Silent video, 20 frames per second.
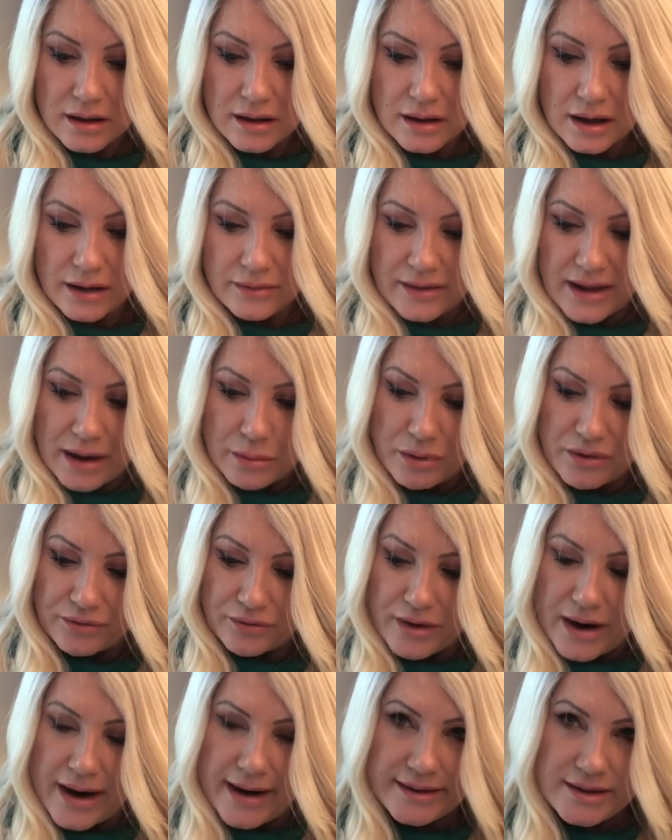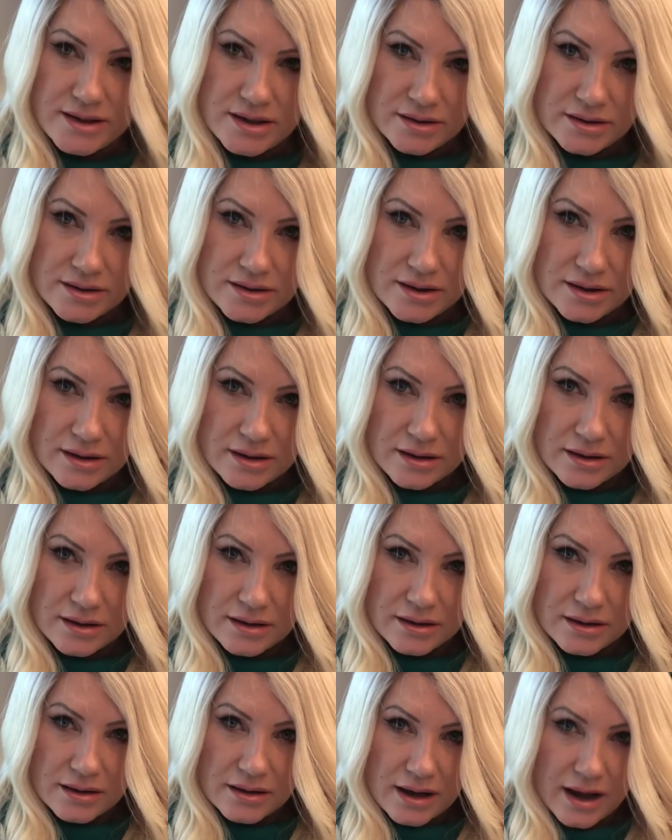And they were frightened,
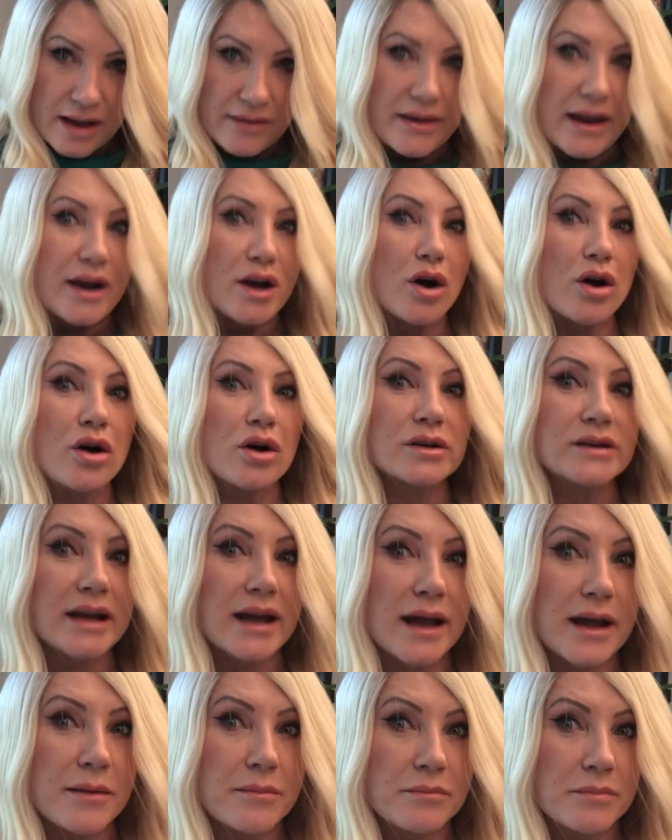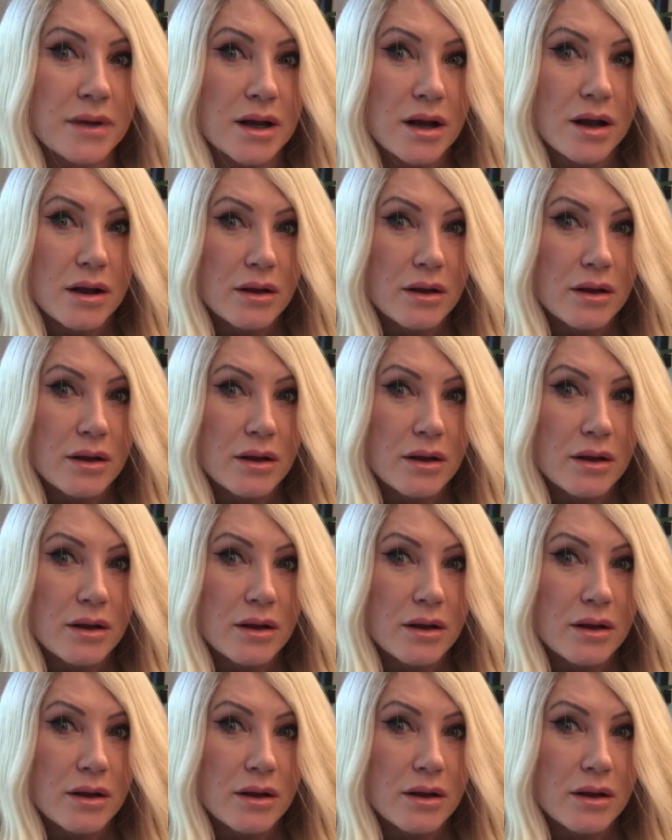and they called him